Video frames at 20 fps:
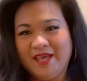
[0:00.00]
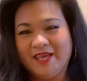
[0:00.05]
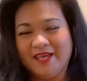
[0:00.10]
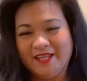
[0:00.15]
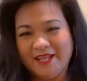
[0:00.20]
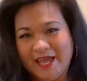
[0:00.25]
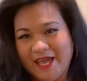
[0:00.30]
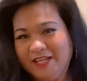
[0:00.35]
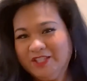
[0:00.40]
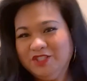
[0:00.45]

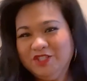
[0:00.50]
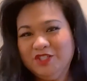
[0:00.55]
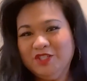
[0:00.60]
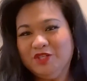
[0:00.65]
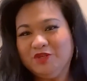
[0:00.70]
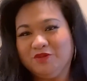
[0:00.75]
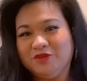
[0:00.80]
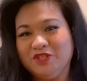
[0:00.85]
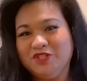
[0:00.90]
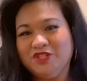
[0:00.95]
It
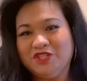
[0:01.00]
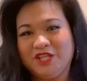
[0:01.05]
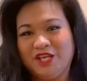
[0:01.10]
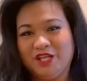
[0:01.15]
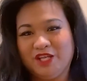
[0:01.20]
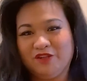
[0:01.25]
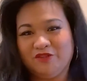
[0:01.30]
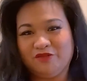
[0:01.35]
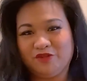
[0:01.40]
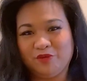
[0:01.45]
actually
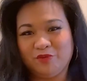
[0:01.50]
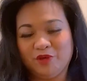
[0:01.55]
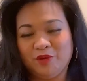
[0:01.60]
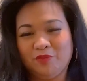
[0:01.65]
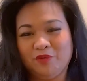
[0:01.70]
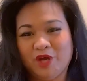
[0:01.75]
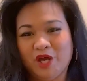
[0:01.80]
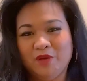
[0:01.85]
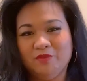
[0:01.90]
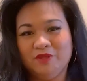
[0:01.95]
originated from our
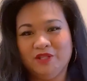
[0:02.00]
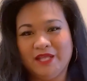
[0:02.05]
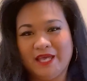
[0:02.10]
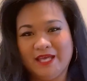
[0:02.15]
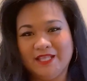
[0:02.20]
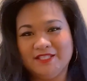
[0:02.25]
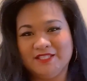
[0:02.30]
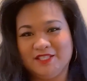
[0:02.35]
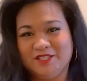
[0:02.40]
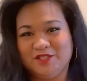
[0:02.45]
primal
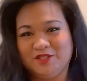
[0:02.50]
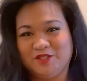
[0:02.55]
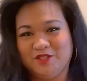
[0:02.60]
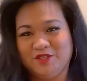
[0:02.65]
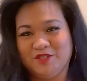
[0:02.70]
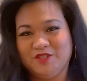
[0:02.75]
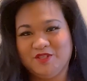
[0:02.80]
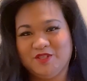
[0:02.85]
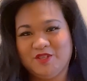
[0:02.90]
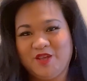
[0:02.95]

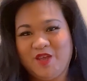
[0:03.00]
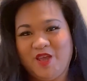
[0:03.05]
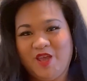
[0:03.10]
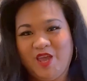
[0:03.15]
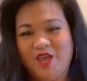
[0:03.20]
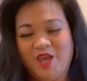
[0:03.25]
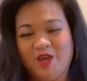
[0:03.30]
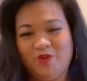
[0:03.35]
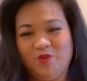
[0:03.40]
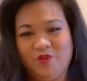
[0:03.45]
ancestors,
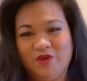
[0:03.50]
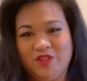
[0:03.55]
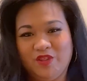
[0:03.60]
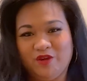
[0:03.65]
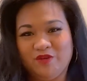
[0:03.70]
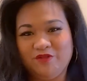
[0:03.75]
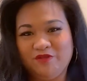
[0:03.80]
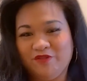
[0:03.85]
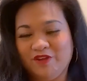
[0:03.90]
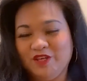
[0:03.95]
and when
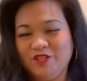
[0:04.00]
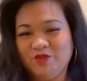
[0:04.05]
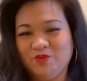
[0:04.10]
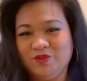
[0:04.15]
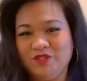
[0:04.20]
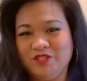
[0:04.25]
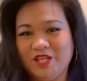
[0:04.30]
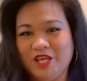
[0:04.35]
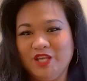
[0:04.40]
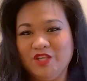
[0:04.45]
they're faced
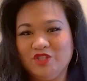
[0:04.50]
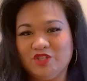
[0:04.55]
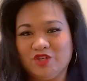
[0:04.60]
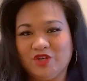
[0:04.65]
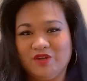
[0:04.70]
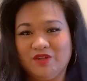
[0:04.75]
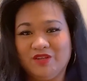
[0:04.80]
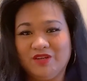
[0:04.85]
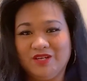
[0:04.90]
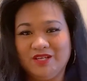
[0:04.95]
with danger,
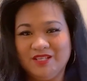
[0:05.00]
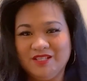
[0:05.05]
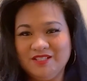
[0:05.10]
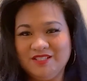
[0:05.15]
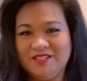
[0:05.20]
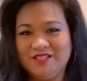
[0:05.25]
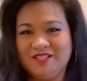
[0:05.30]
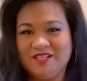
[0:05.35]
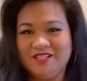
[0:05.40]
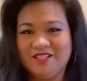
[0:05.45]
their
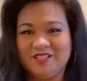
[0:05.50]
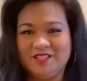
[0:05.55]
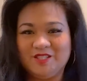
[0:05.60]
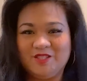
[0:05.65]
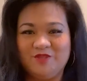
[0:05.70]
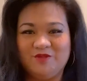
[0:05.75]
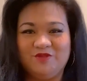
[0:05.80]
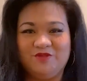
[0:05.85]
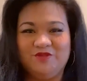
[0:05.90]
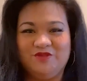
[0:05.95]
instinct is
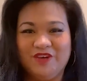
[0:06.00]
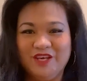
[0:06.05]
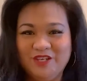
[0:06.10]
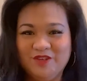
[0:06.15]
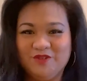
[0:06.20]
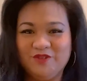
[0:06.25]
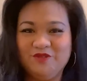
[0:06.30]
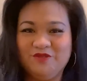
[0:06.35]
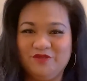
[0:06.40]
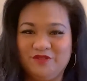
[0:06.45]
to fight
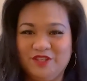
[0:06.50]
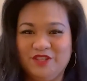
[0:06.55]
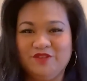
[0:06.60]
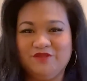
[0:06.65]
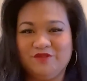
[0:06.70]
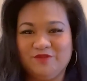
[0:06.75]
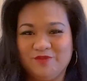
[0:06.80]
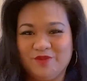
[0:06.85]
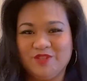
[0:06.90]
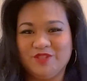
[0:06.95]
or flee
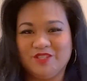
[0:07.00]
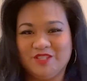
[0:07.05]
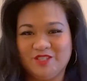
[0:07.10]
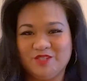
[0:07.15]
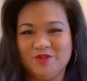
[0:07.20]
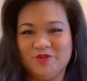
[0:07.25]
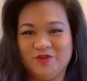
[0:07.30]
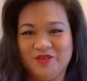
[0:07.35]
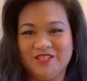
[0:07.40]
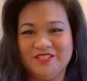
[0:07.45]
from the
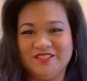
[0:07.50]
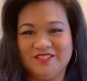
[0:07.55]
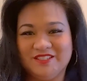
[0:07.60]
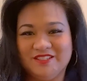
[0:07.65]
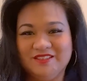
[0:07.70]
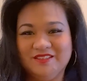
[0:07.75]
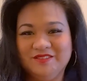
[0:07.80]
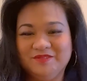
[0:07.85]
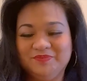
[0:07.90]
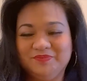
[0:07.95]

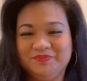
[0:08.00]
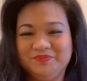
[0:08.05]
situation.